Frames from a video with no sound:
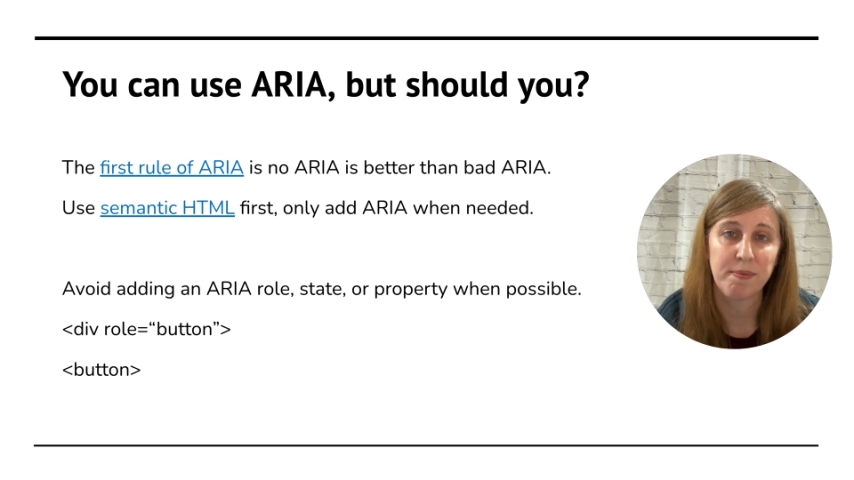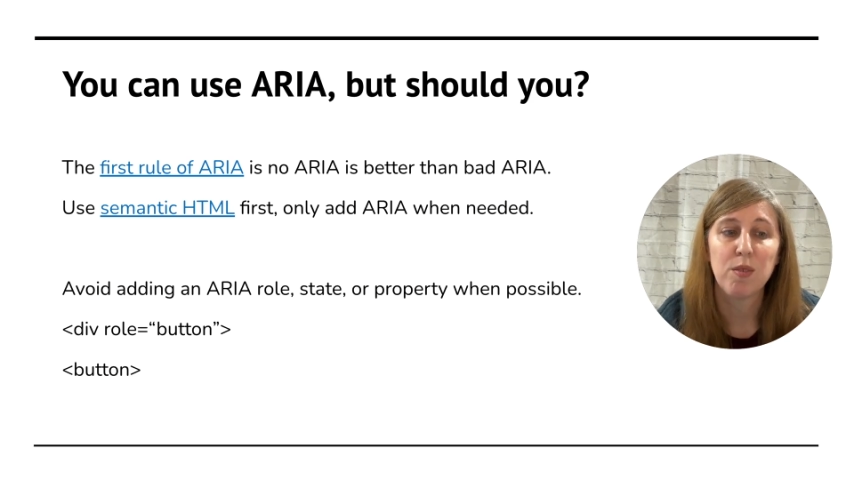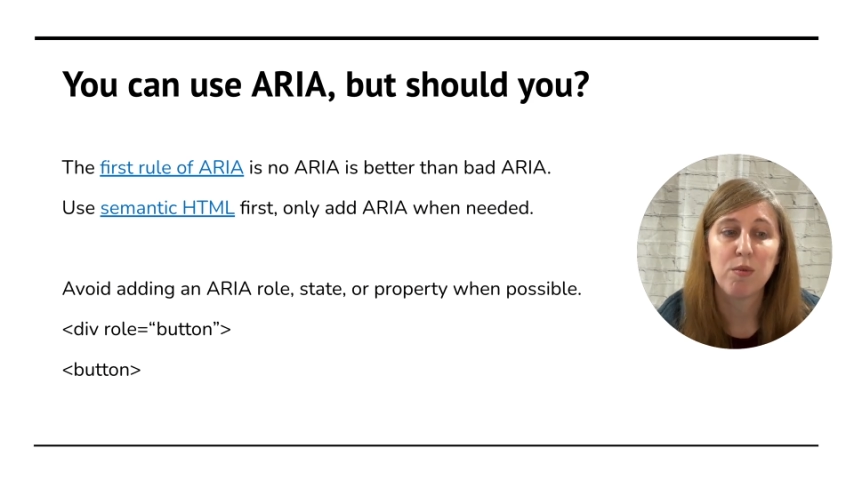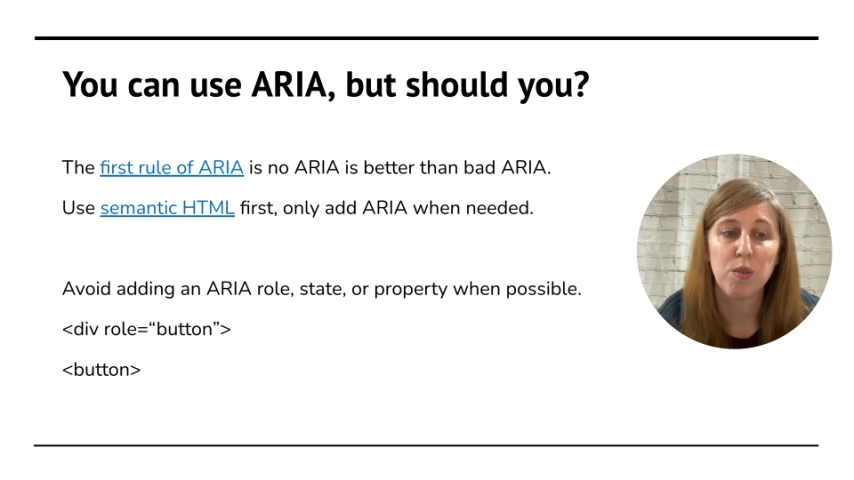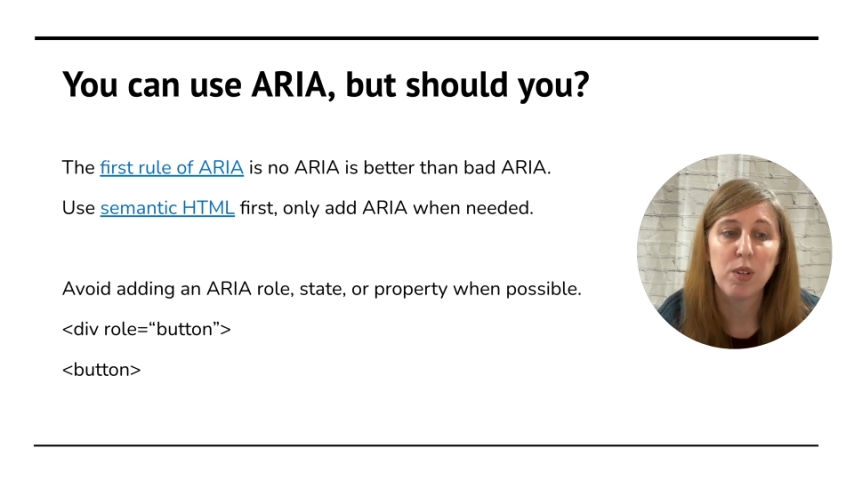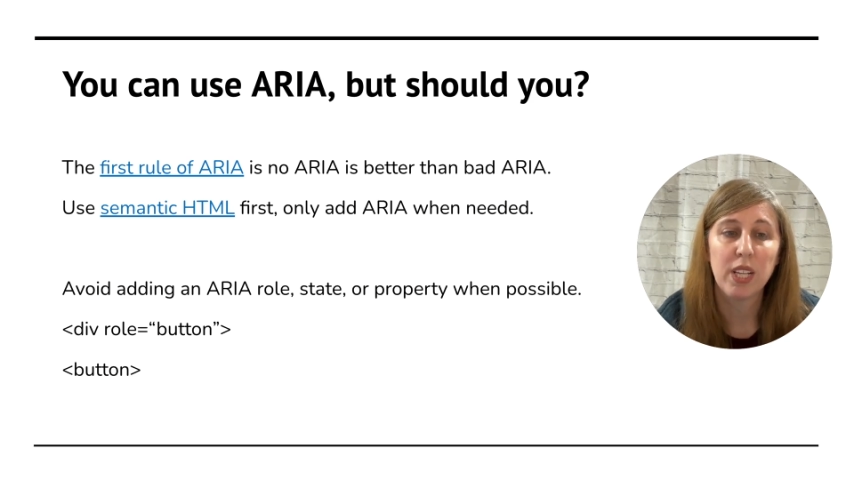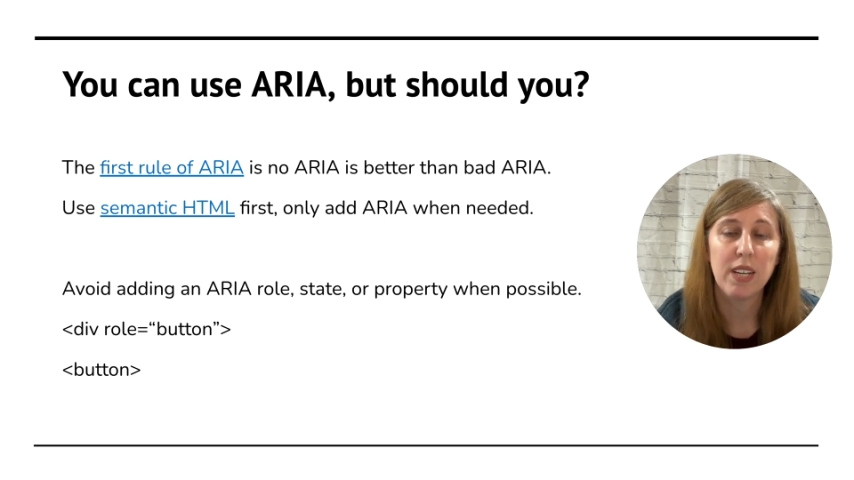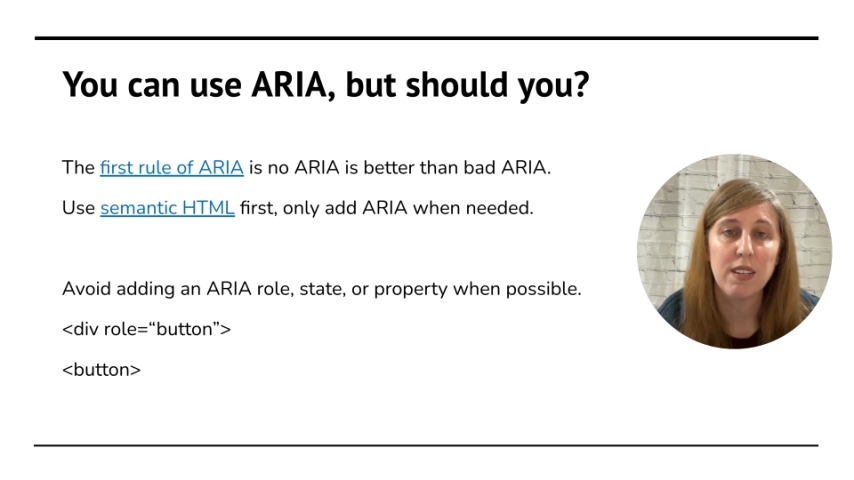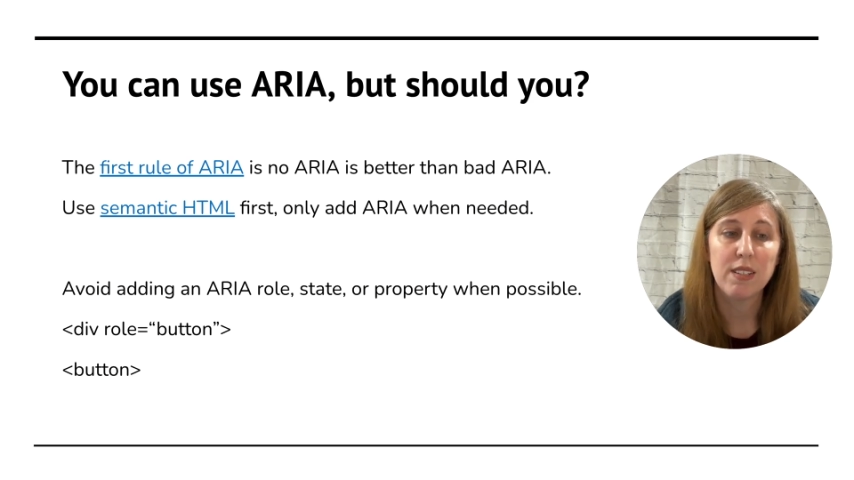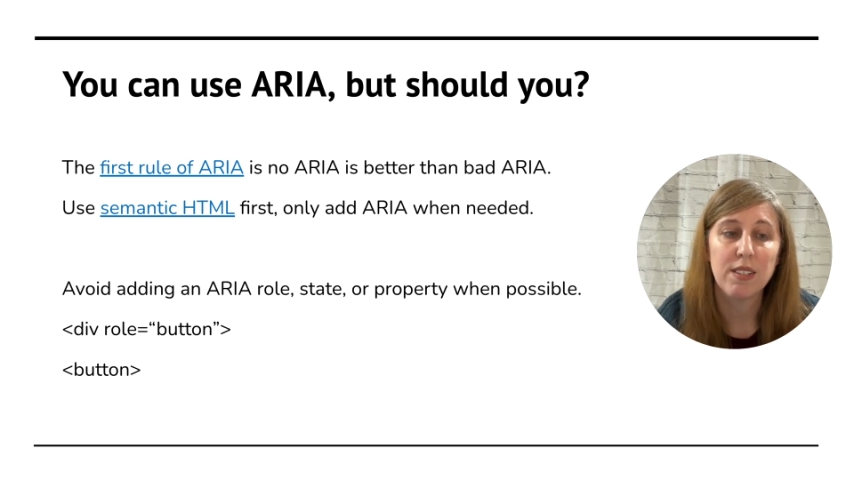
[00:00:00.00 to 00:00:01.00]
The rule
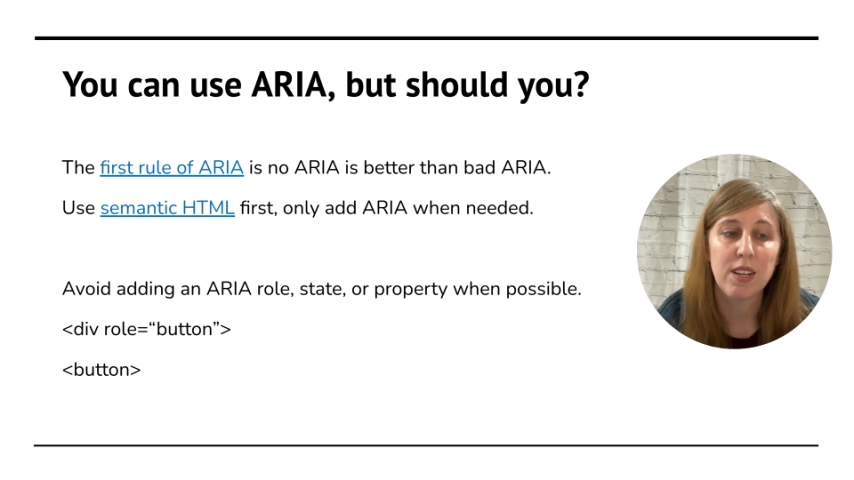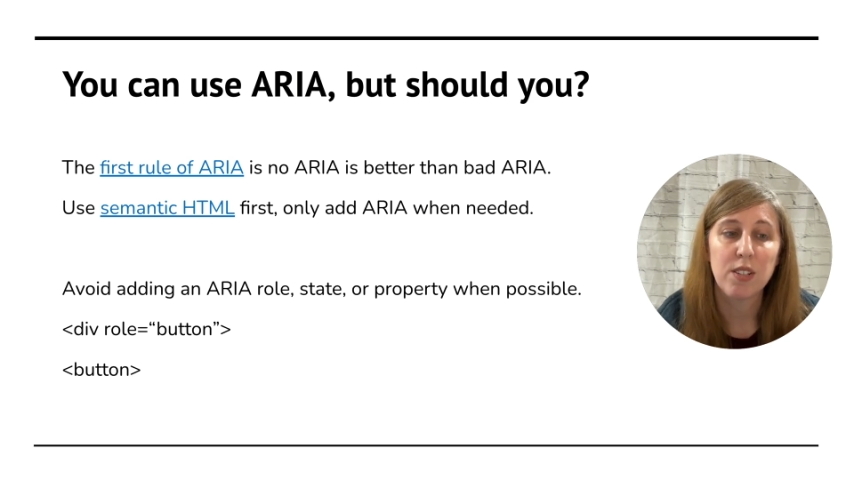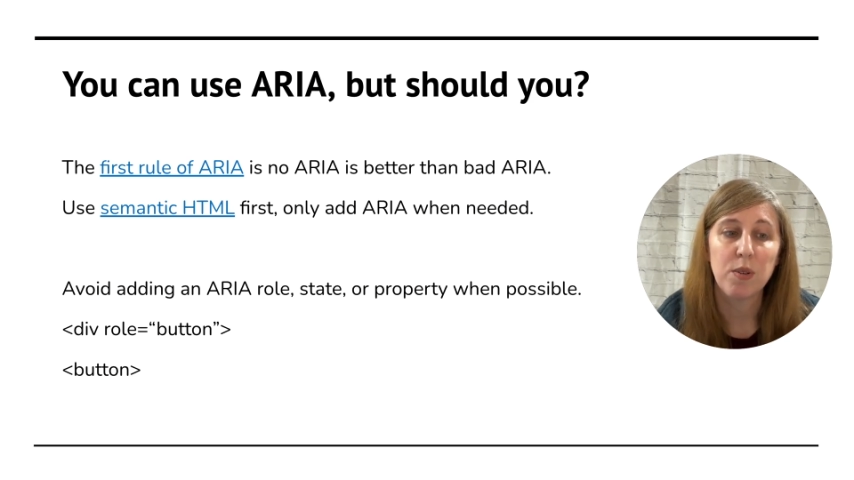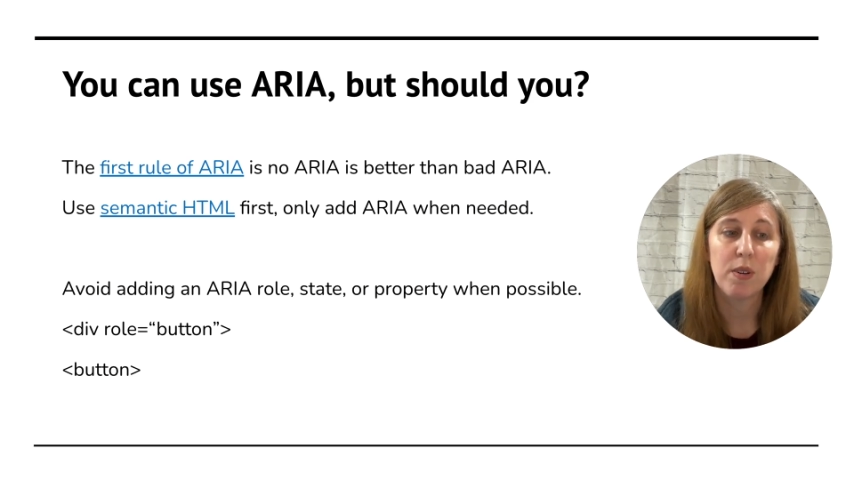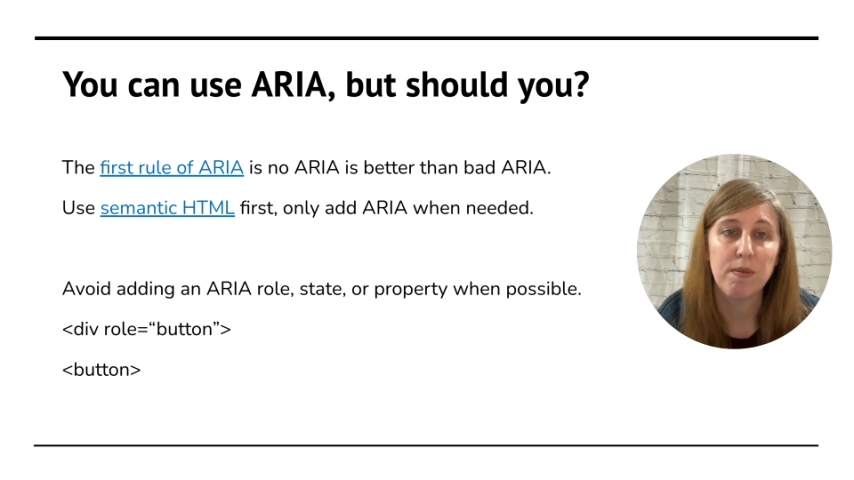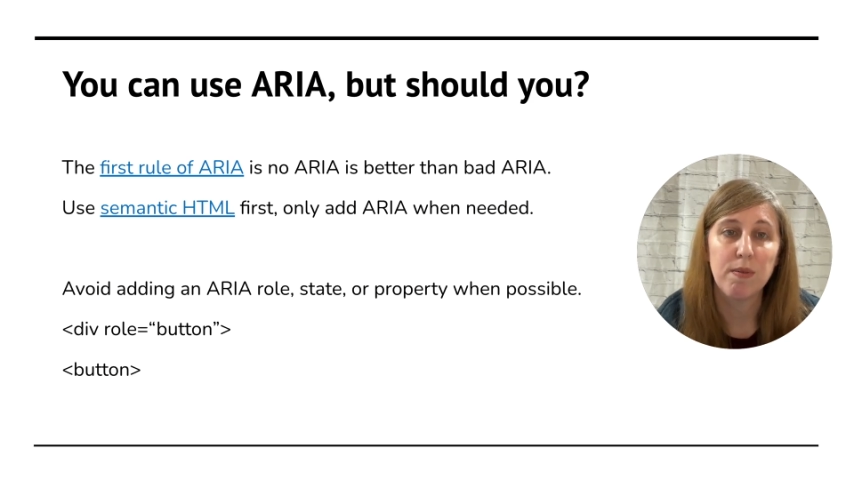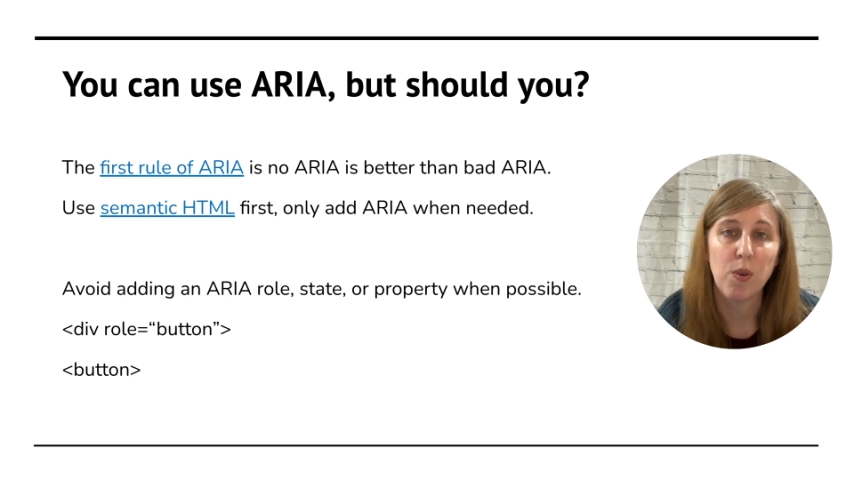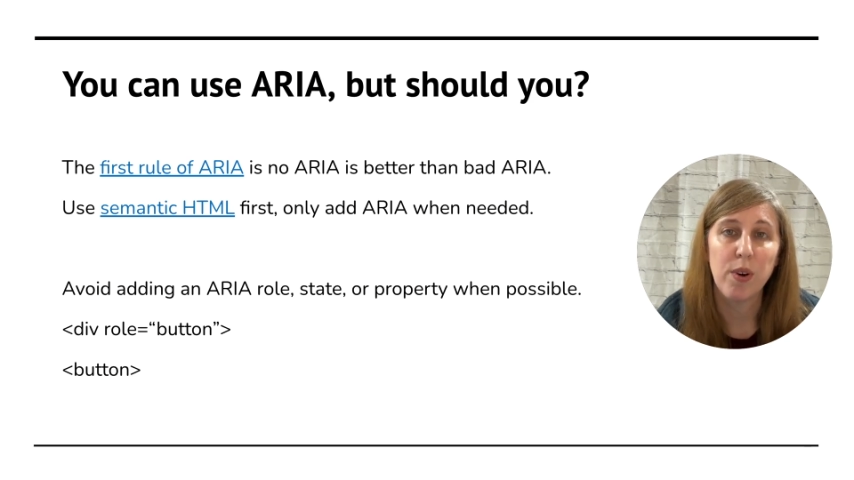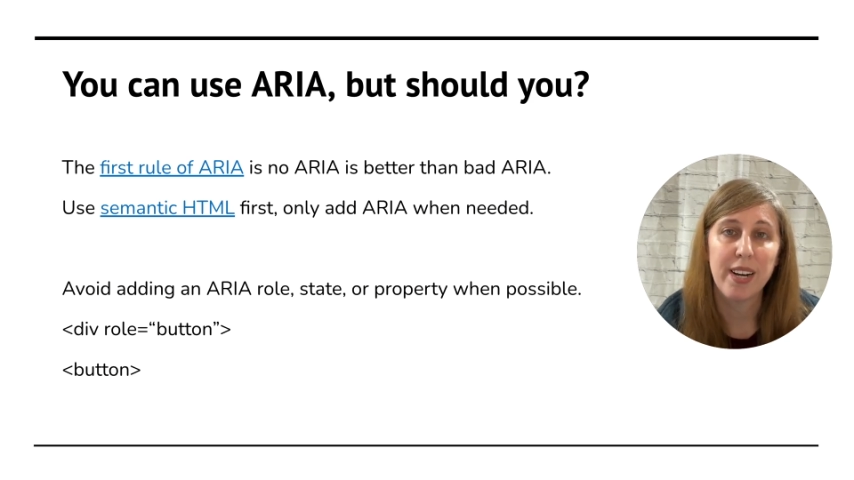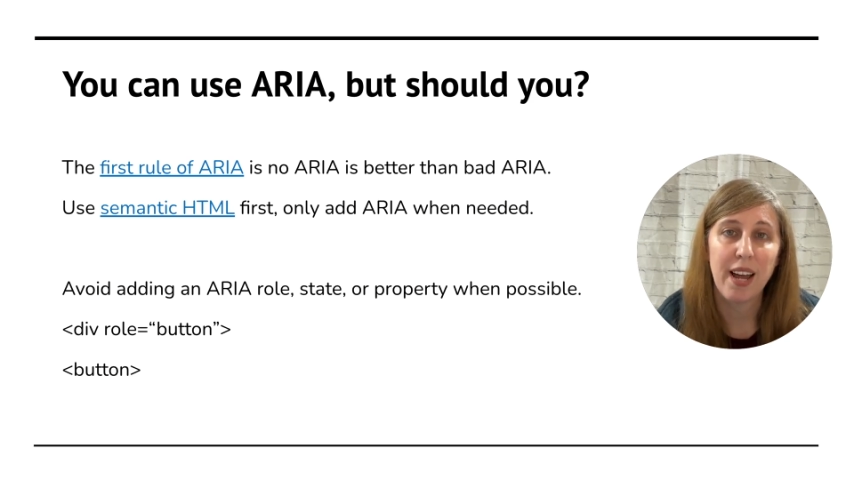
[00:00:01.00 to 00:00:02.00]
is to
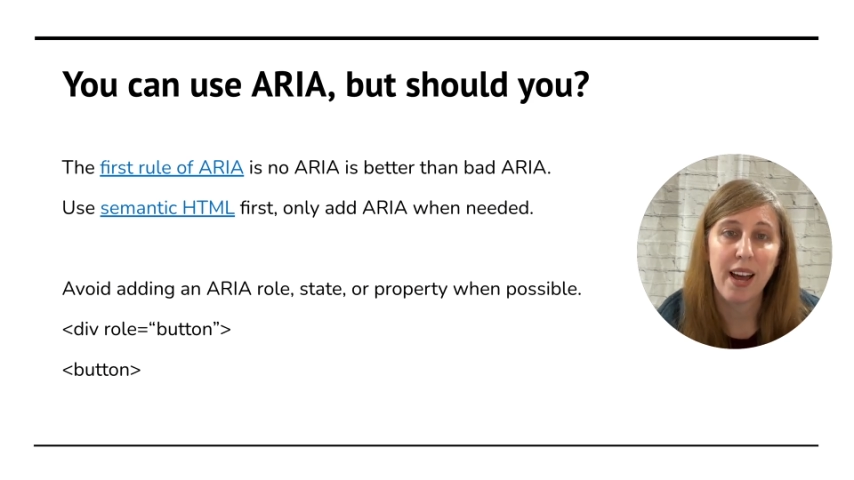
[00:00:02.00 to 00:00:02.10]
avoid